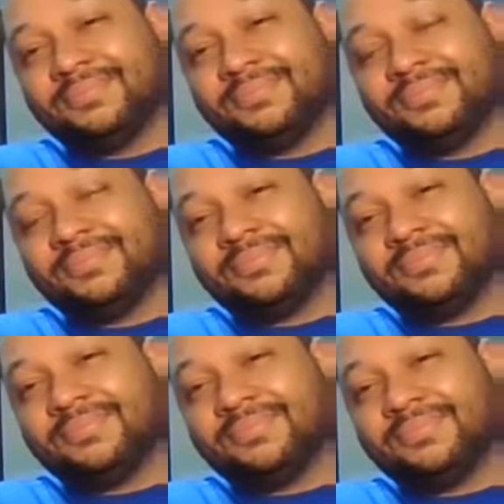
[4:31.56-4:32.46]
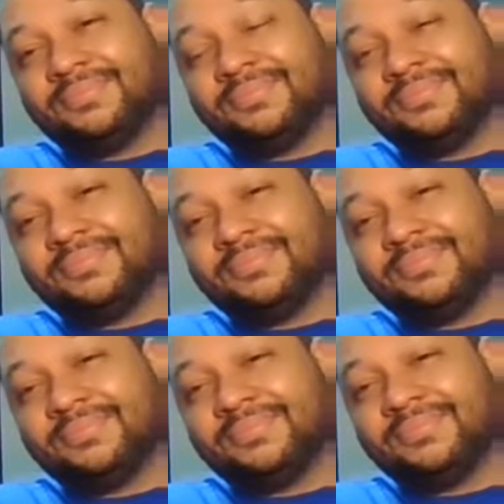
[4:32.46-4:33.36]

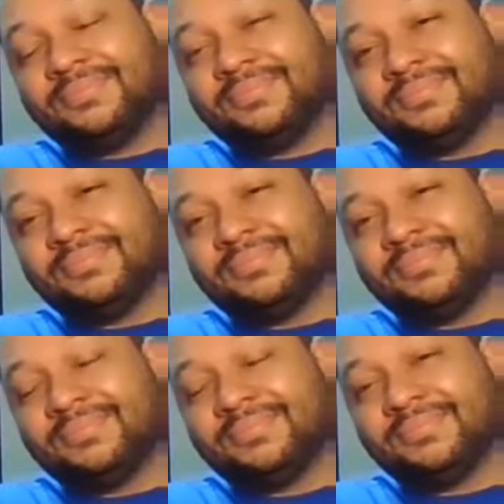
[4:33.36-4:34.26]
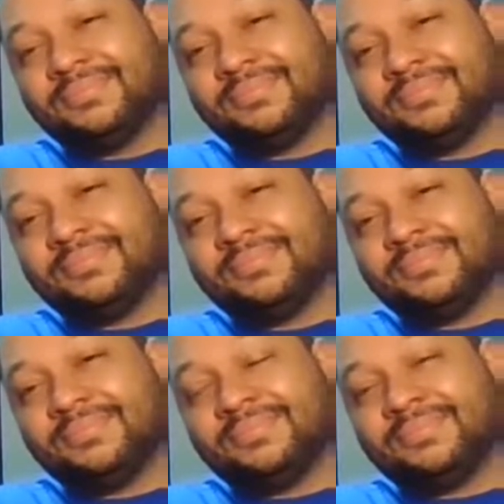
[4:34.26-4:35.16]

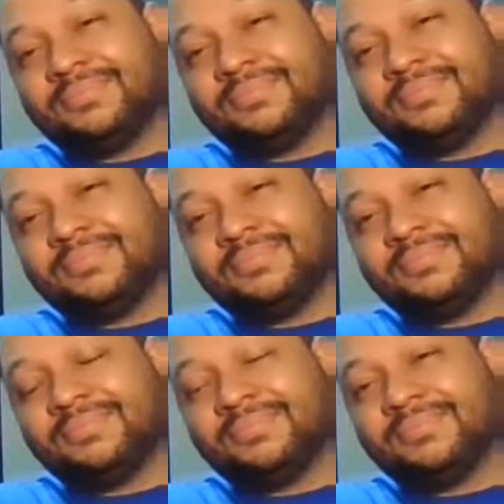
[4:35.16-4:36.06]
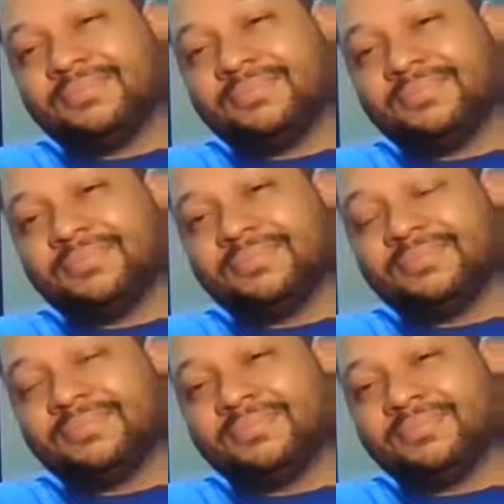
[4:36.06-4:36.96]

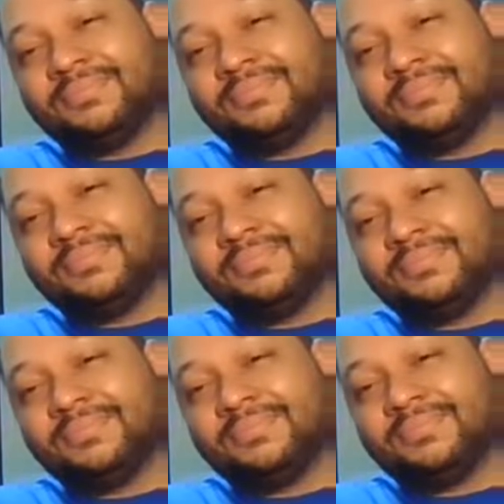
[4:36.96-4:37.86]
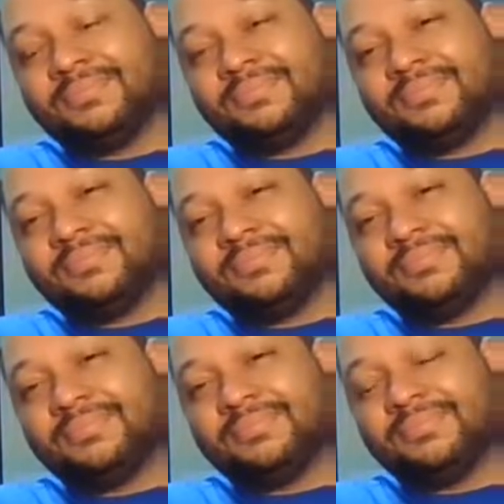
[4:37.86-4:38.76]

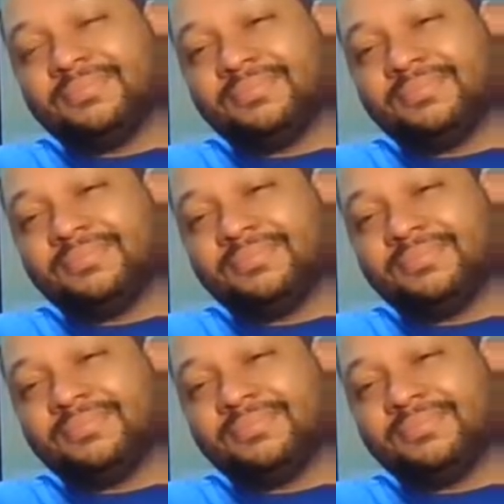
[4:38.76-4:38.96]
(silent)